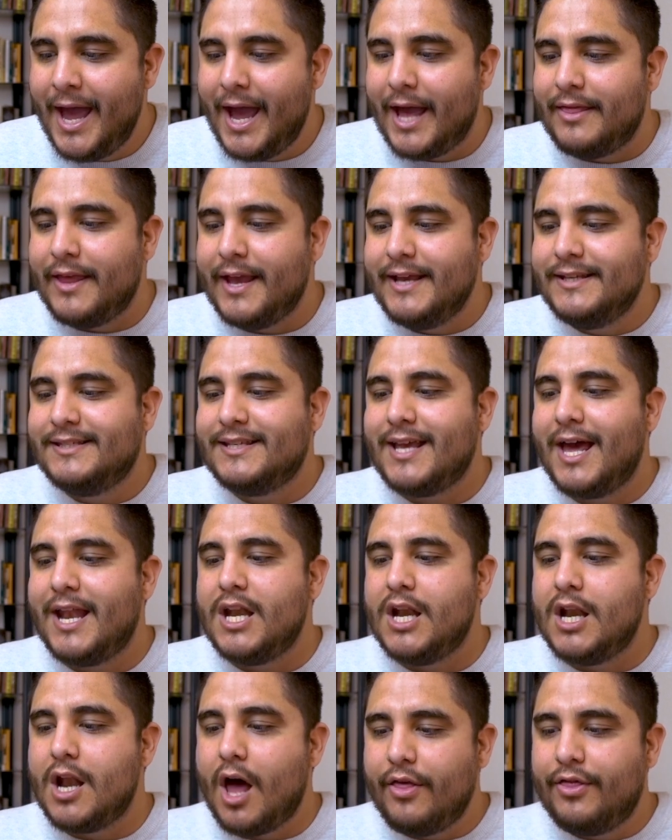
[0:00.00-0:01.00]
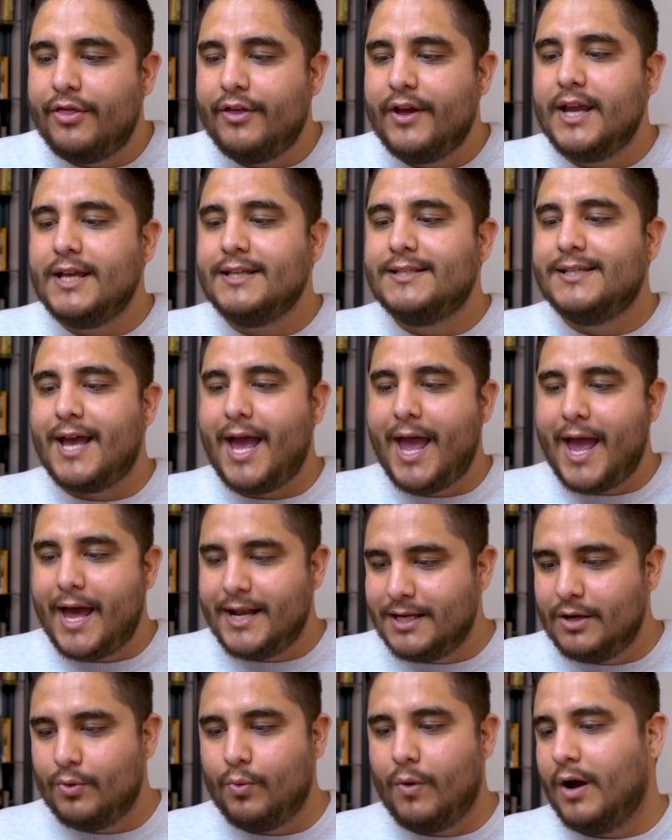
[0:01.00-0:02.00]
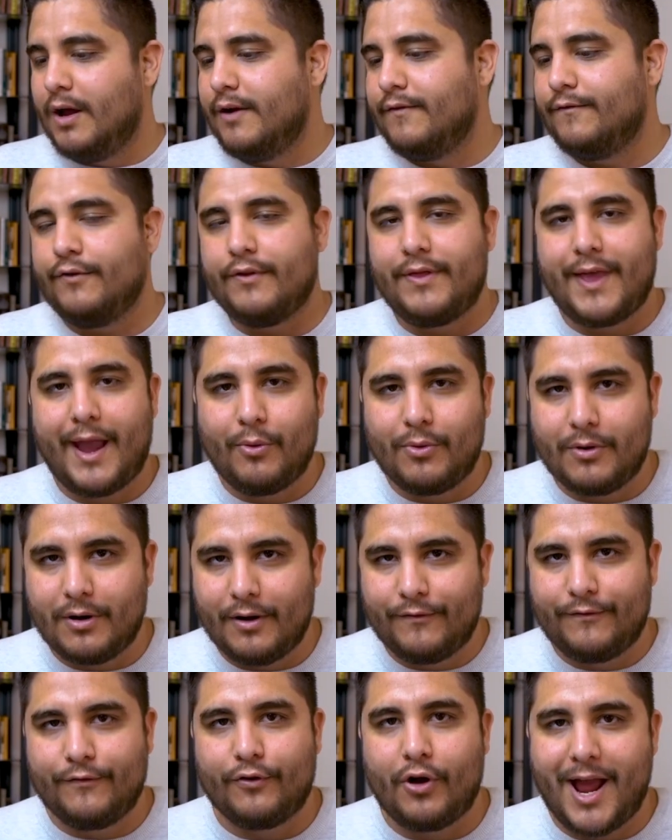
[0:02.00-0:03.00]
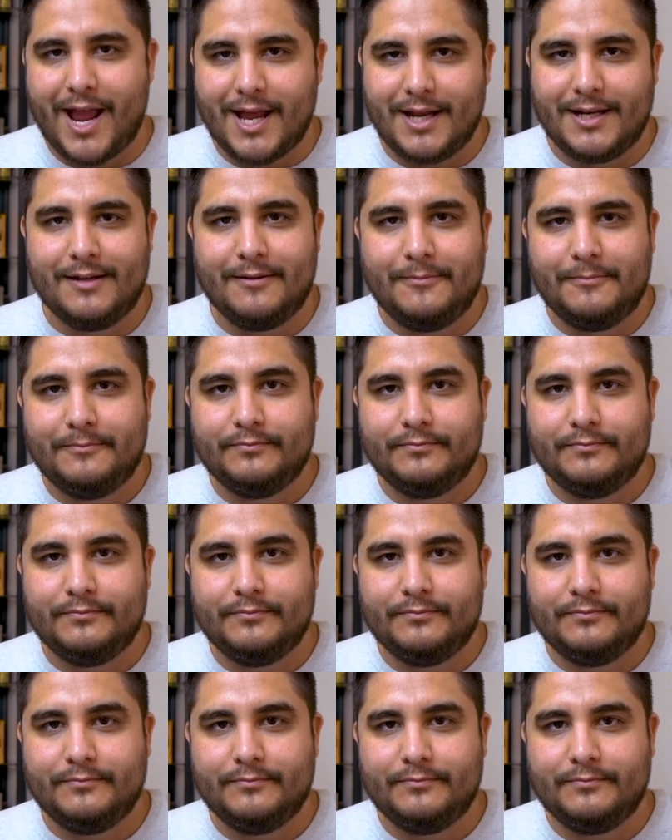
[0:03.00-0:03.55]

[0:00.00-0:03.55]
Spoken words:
and they said nothing to anyone, for they were afraid."